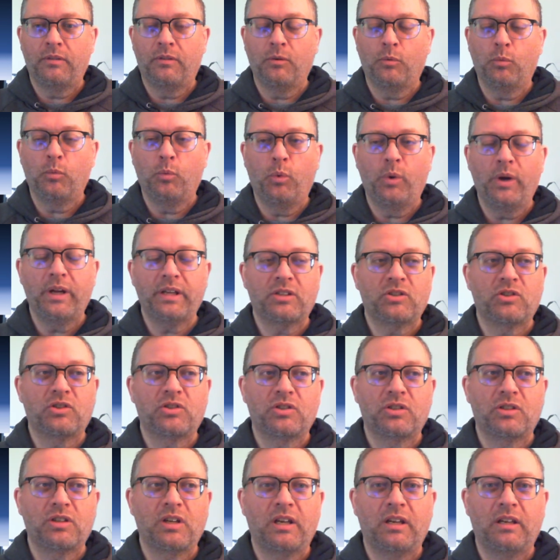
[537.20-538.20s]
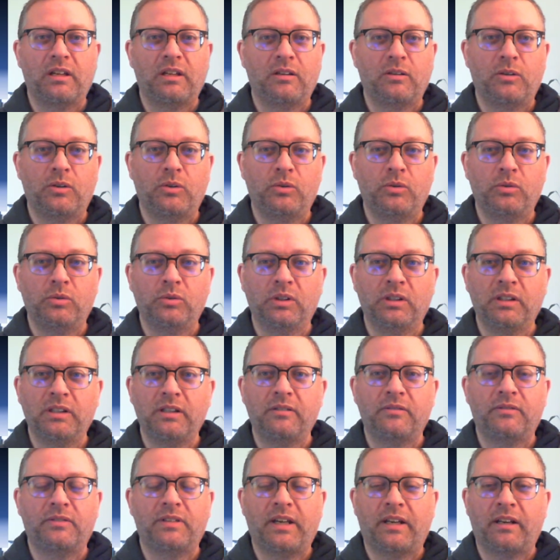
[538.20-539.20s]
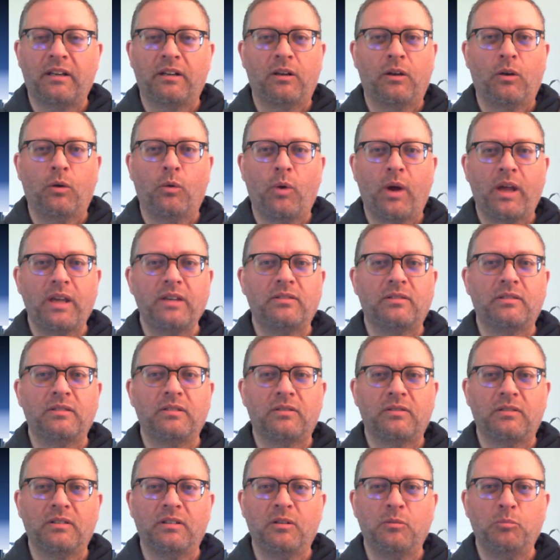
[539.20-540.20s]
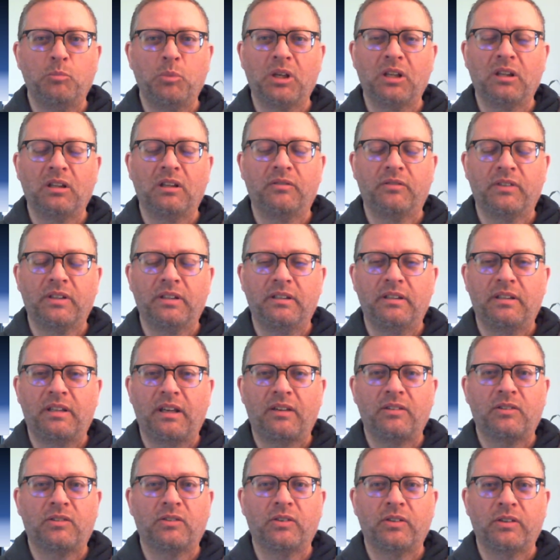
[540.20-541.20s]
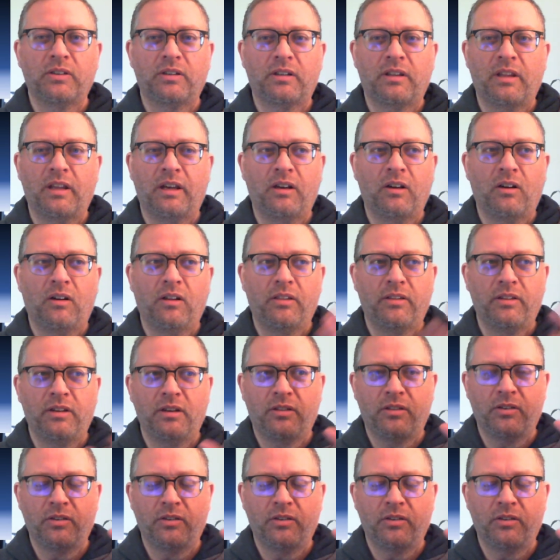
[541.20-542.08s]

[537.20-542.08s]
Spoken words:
witch who lived at an oasis in the middle of a desert that all the other